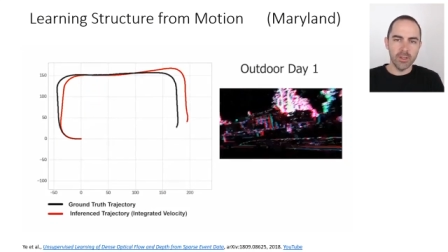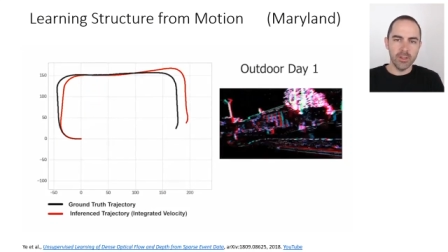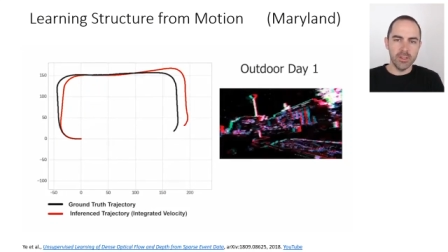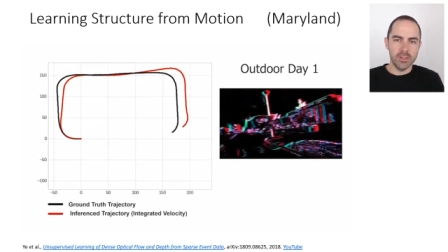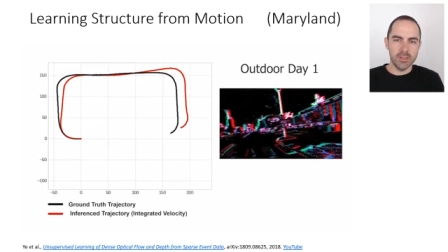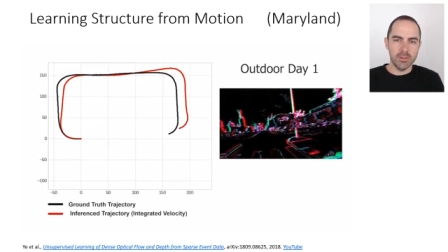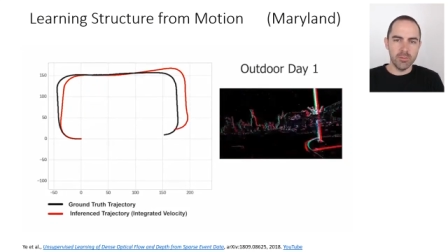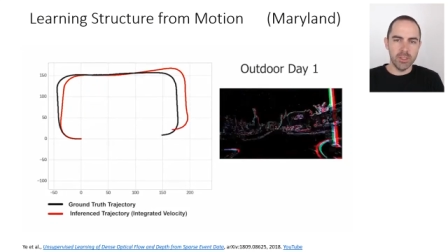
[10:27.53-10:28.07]

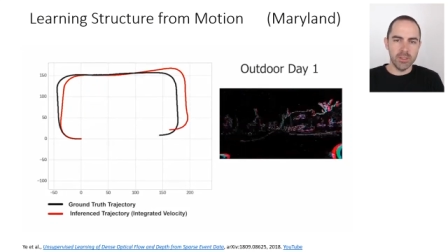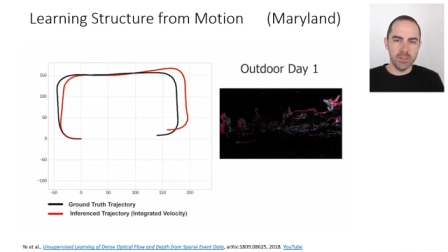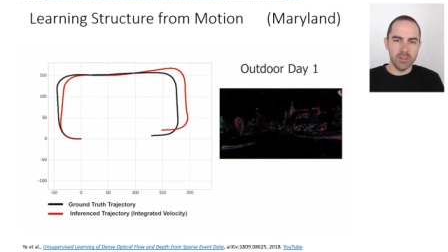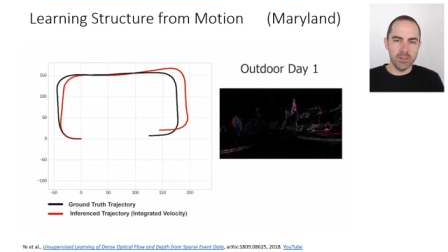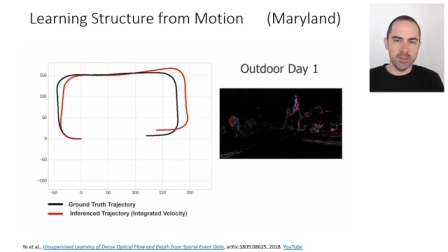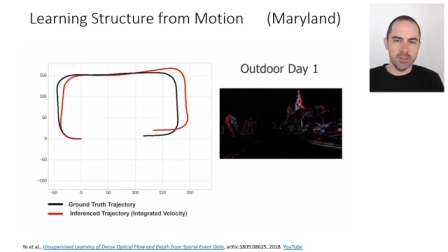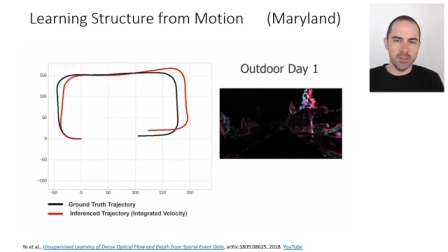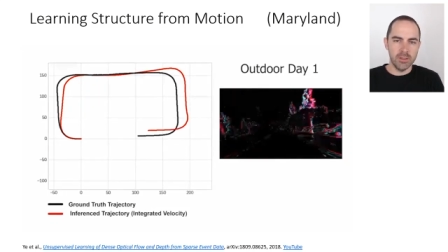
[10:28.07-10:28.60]

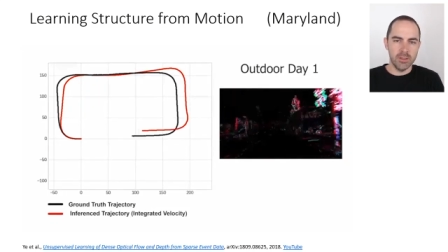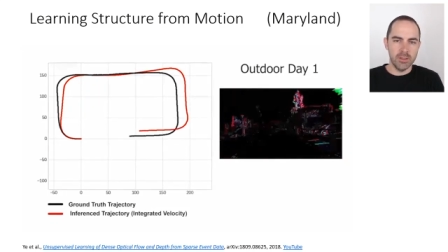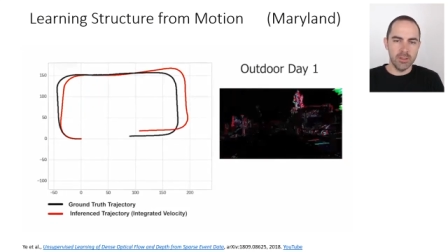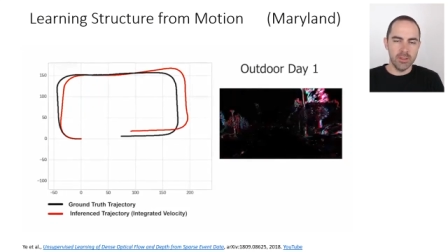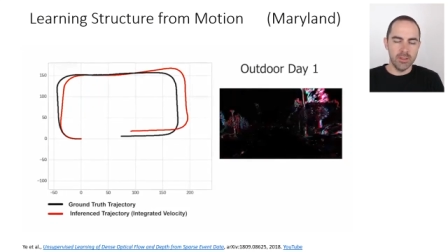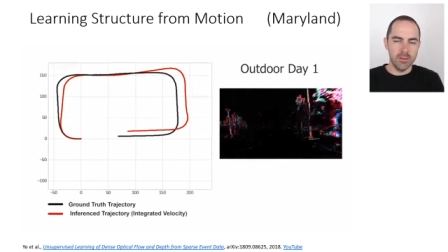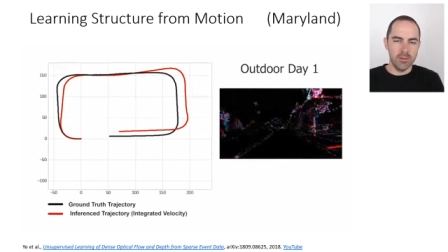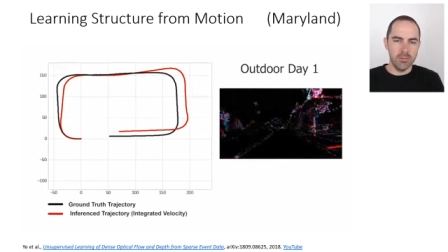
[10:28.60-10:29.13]
estimated
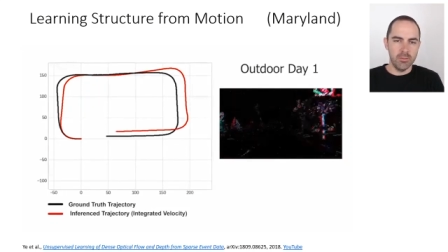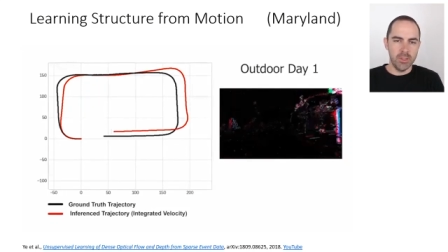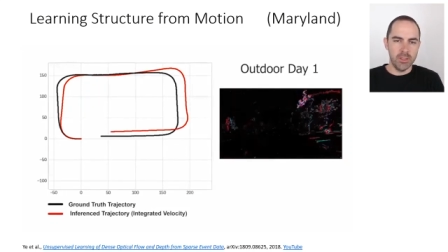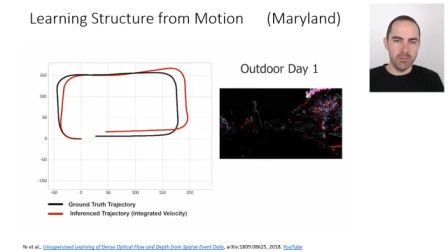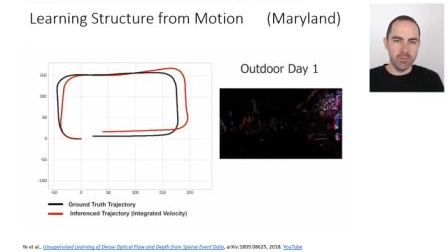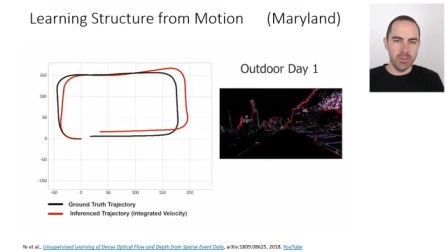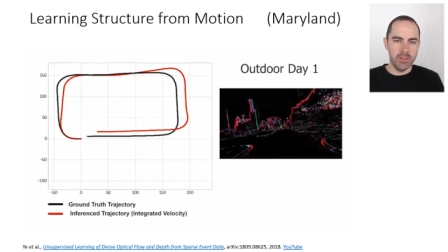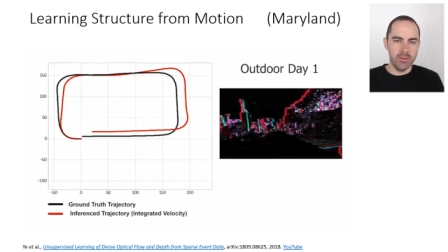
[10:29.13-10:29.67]
by
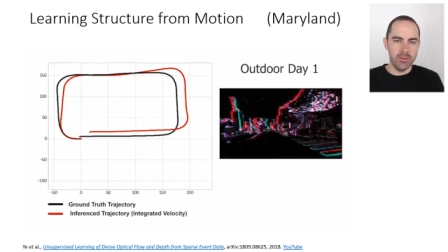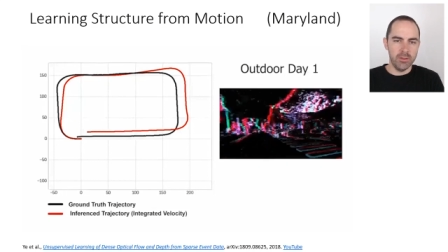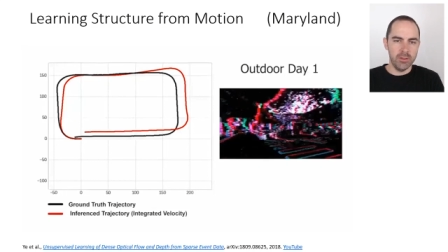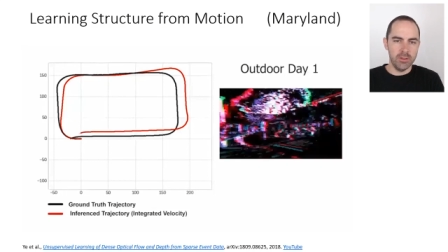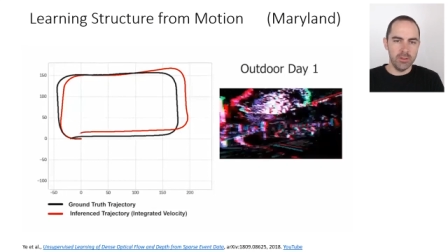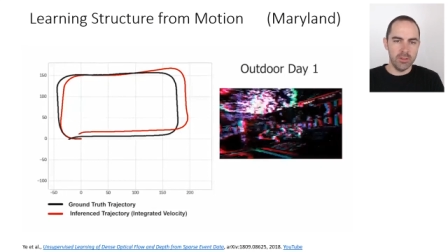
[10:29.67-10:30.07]
the method,